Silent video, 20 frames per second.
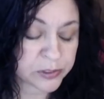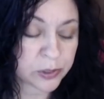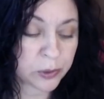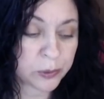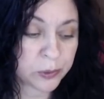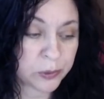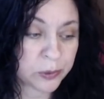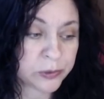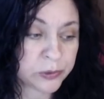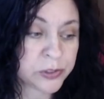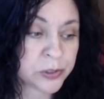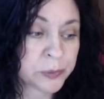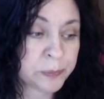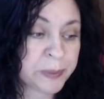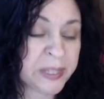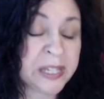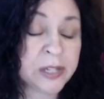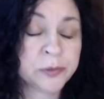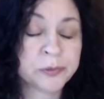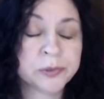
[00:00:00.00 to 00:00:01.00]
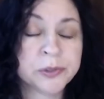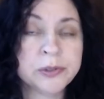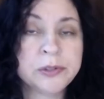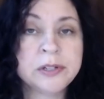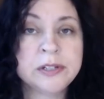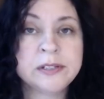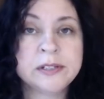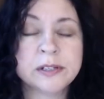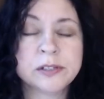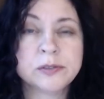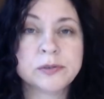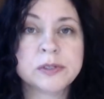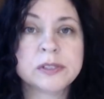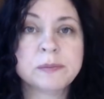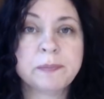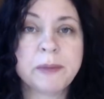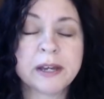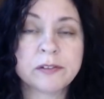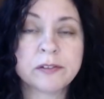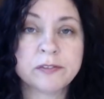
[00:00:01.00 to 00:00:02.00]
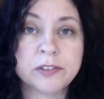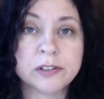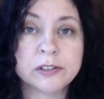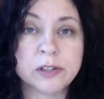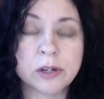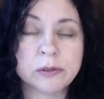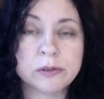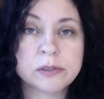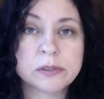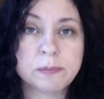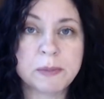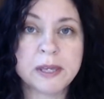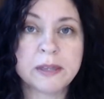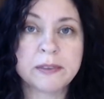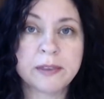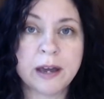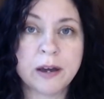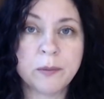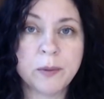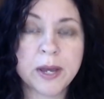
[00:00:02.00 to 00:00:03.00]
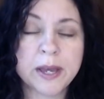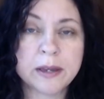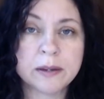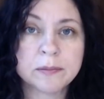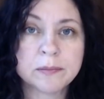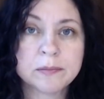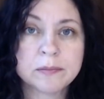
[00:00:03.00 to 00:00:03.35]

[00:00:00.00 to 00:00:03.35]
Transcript: told you're being rude and disrespectful. Don't speak that way.